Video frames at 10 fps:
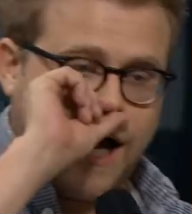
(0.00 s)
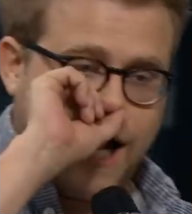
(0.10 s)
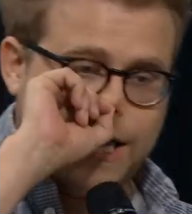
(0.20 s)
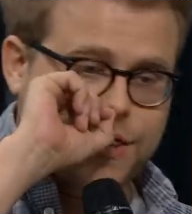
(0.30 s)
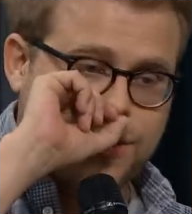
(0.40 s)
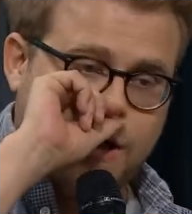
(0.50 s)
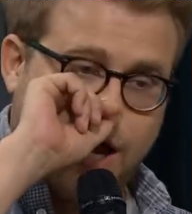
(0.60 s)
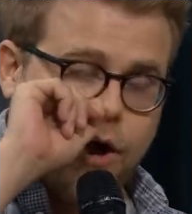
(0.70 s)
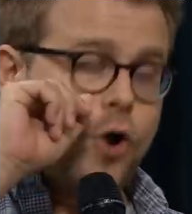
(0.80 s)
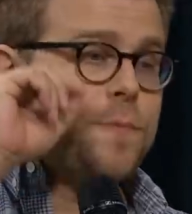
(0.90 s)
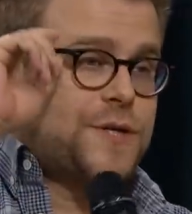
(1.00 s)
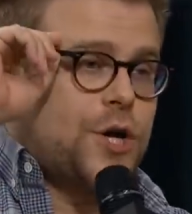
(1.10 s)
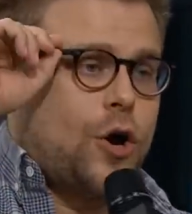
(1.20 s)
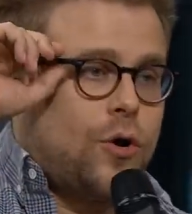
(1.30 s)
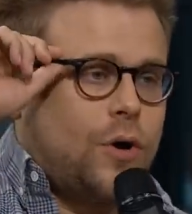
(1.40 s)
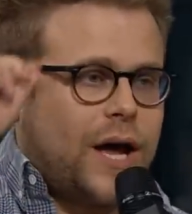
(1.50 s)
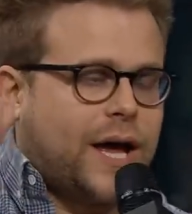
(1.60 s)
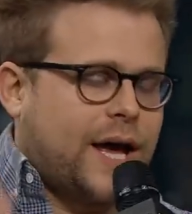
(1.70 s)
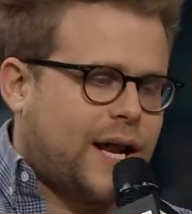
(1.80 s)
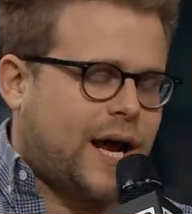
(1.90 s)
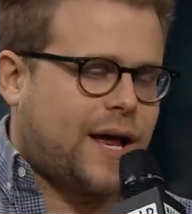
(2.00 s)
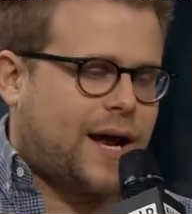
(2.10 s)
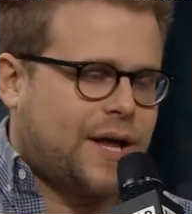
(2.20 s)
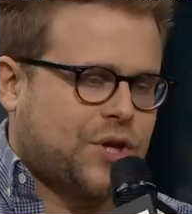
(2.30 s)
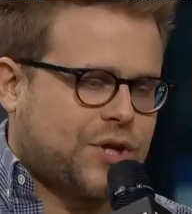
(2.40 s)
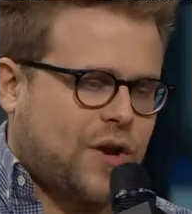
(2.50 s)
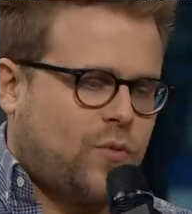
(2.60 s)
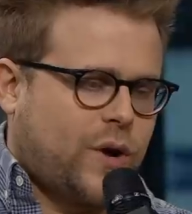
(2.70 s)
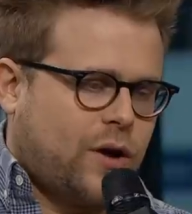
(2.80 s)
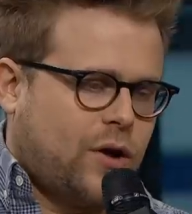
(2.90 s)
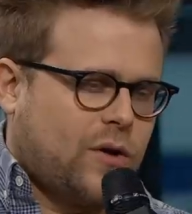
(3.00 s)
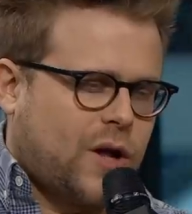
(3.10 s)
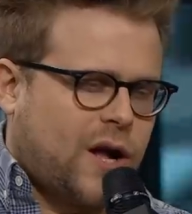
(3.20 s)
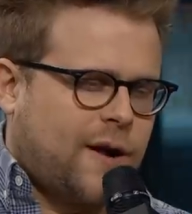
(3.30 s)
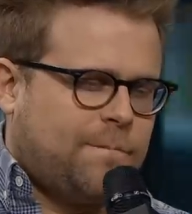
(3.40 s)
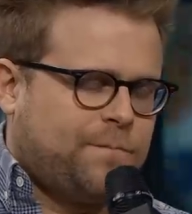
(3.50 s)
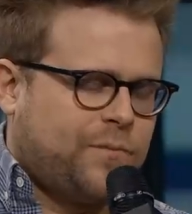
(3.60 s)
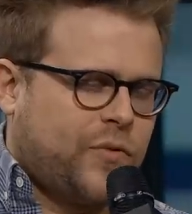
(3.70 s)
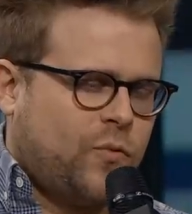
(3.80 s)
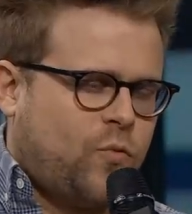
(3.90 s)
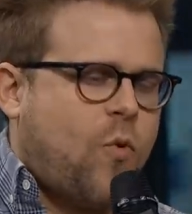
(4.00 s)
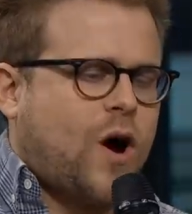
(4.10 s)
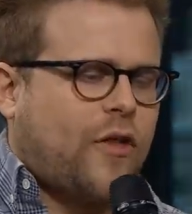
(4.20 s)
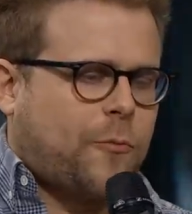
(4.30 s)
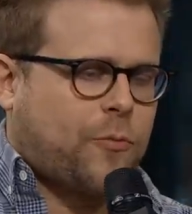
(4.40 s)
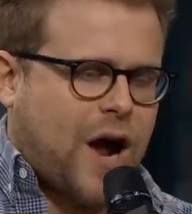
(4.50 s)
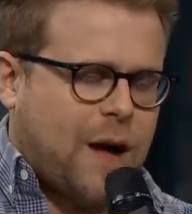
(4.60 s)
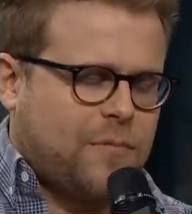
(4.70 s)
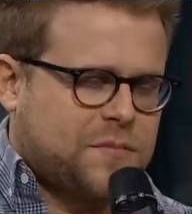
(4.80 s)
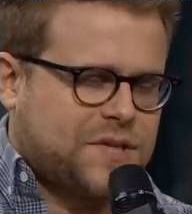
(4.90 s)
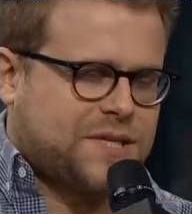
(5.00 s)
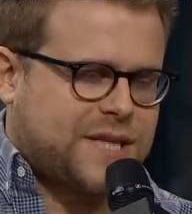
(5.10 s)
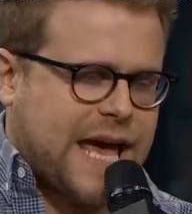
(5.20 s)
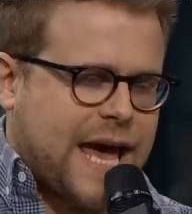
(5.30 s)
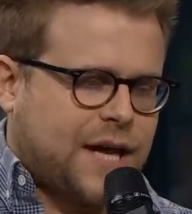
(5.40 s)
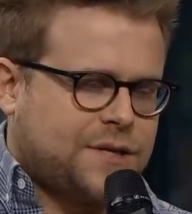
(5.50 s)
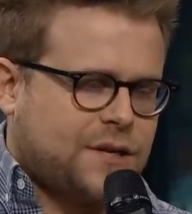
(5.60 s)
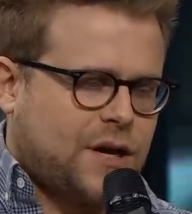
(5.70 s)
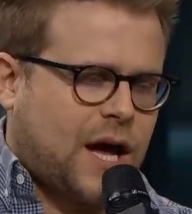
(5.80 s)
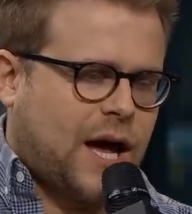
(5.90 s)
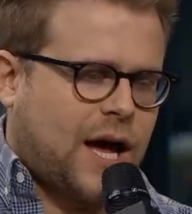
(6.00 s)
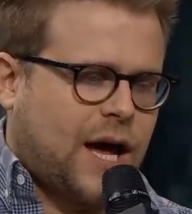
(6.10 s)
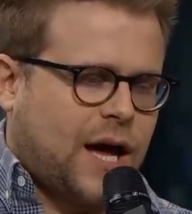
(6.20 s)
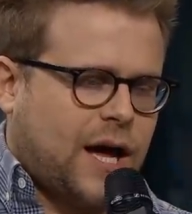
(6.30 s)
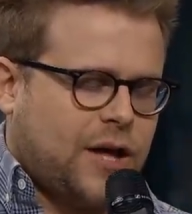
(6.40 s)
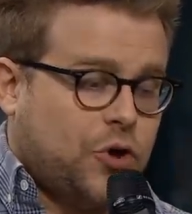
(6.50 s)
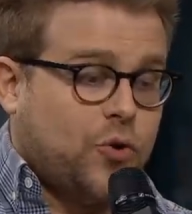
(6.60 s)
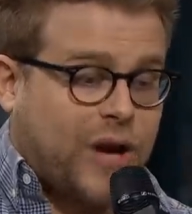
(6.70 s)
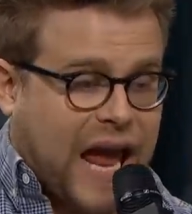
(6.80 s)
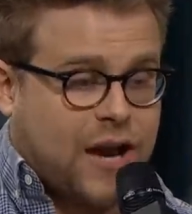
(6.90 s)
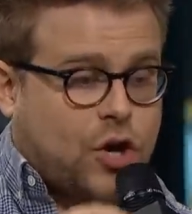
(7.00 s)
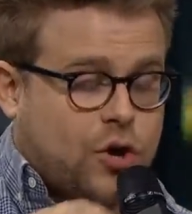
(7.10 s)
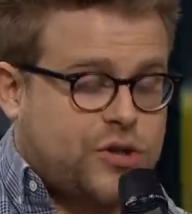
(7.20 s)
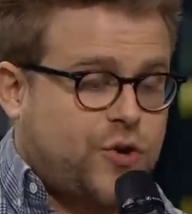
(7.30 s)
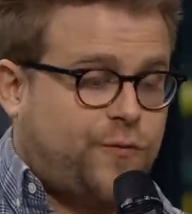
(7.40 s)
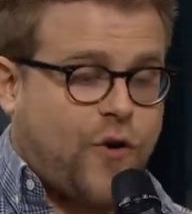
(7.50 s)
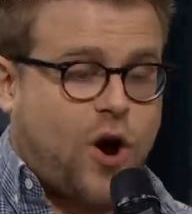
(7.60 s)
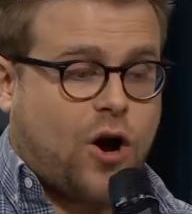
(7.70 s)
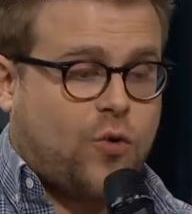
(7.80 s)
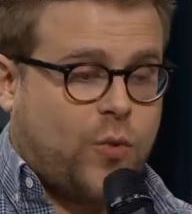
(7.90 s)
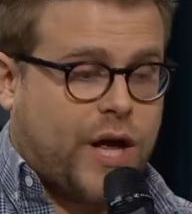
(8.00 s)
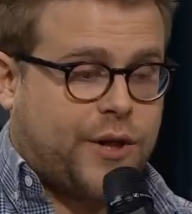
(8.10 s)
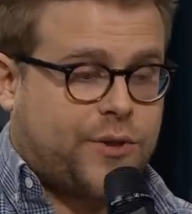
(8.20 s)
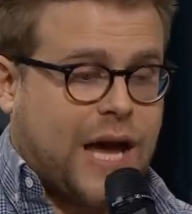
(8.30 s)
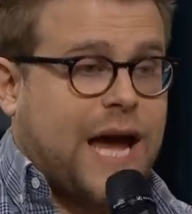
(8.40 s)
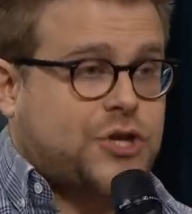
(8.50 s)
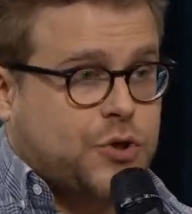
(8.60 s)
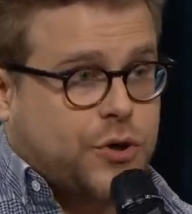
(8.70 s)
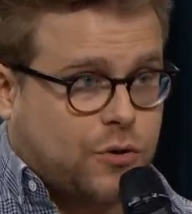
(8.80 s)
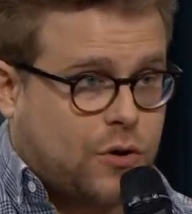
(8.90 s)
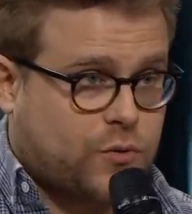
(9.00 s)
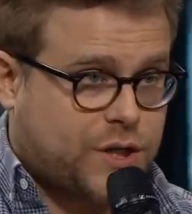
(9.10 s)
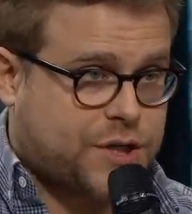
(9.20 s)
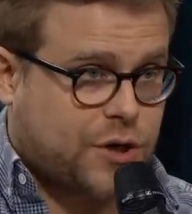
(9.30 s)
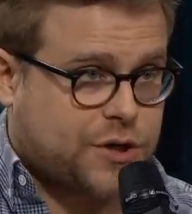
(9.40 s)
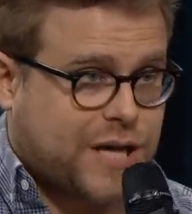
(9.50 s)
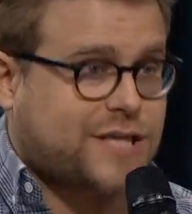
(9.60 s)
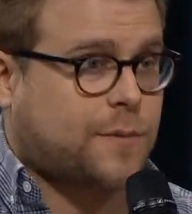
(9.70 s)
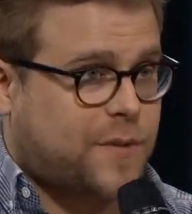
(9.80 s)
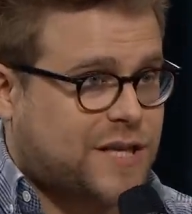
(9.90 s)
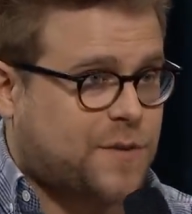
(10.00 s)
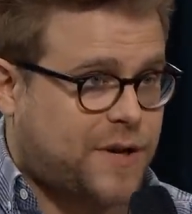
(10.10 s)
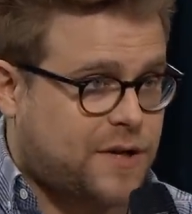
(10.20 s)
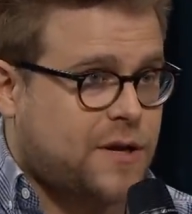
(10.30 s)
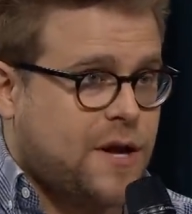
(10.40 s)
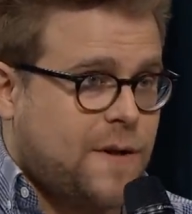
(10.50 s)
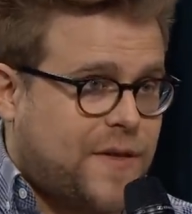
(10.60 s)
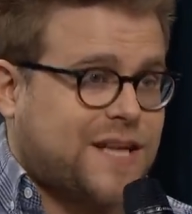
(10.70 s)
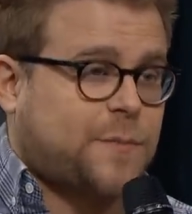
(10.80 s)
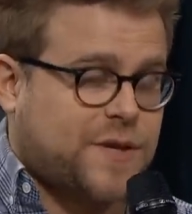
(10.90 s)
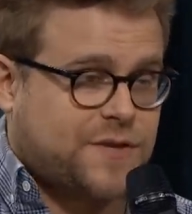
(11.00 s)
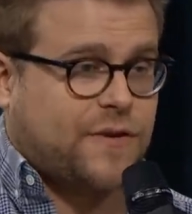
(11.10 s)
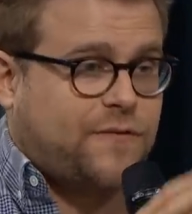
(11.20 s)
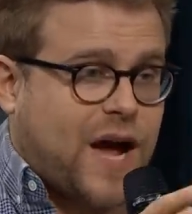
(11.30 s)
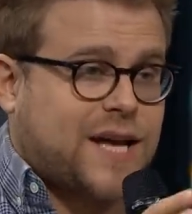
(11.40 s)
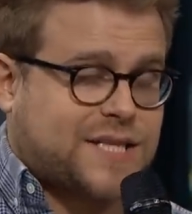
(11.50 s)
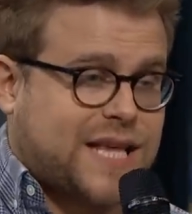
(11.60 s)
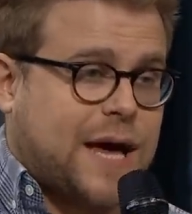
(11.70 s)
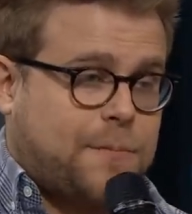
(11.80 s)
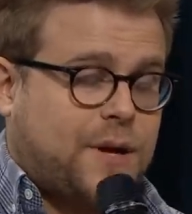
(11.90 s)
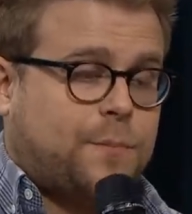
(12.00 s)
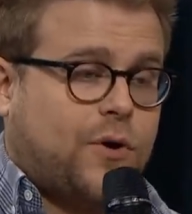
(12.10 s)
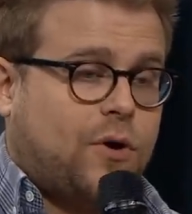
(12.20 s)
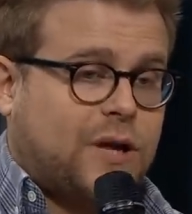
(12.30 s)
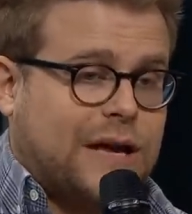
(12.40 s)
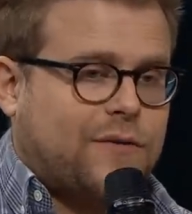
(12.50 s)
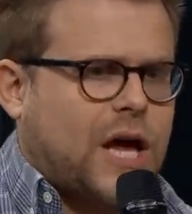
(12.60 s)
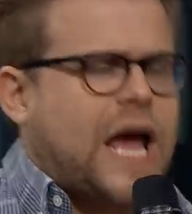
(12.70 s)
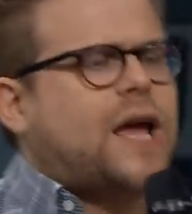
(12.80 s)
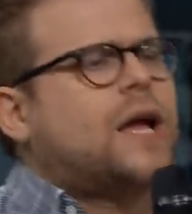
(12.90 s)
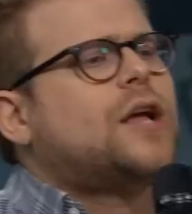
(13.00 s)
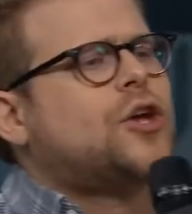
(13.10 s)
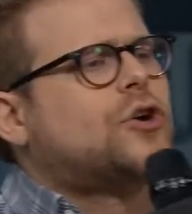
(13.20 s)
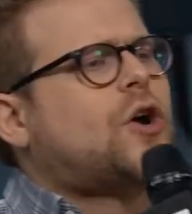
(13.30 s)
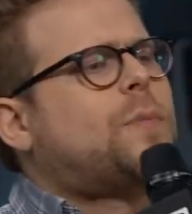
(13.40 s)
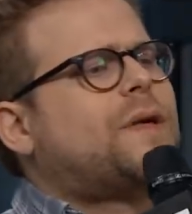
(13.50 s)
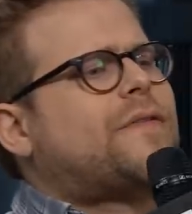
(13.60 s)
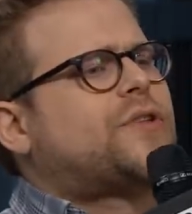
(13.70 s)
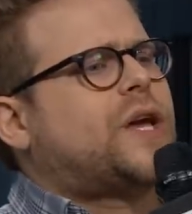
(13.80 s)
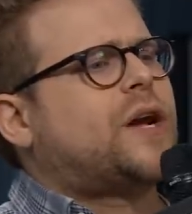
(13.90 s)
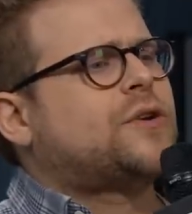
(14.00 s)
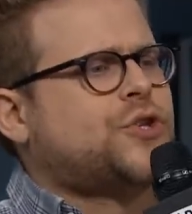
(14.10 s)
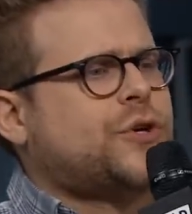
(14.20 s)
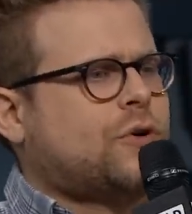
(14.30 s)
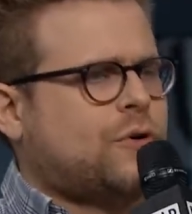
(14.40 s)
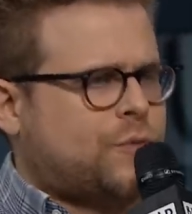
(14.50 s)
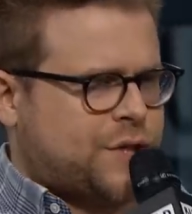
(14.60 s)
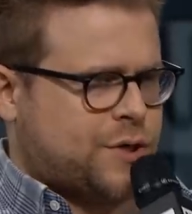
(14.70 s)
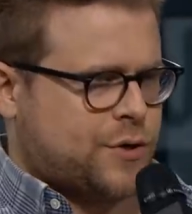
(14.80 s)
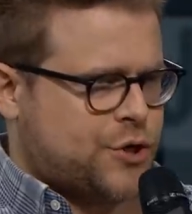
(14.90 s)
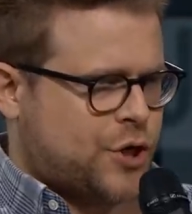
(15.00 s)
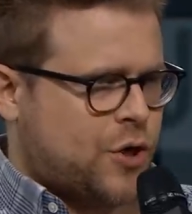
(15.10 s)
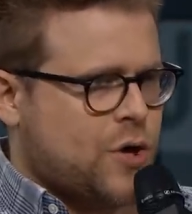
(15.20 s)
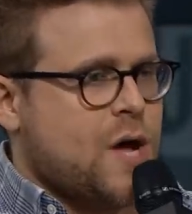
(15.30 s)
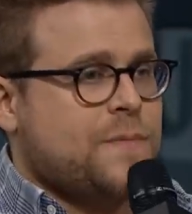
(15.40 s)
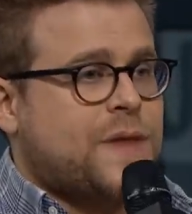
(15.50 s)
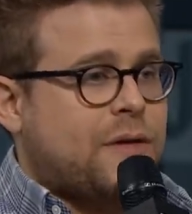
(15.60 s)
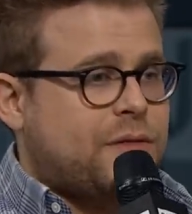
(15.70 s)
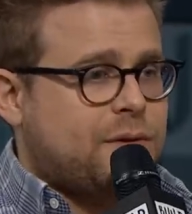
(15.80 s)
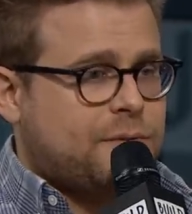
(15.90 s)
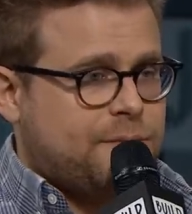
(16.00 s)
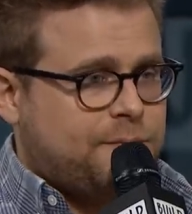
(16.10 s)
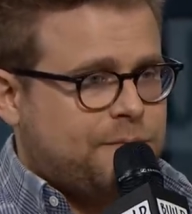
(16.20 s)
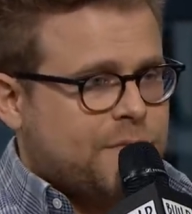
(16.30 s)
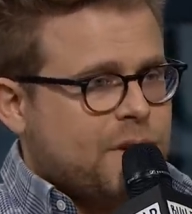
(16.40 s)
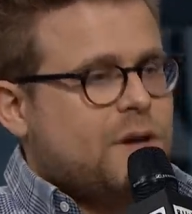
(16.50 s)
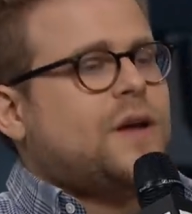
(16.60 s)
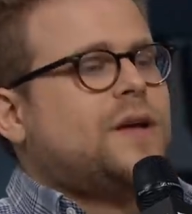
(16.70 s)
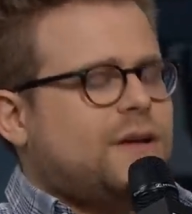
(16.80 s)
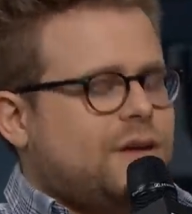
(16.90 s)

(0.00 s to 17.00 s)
I, I hope so, I, and I, I think they will. Um, one of the problems is that uh, you can go too far with, hey, do your own research. That's a that's, that's a, what I mean. That's a piece of advice that people give a lot. Hey, you know, don't believe everything here. Do your own research. You know, okay, Infowars dot com.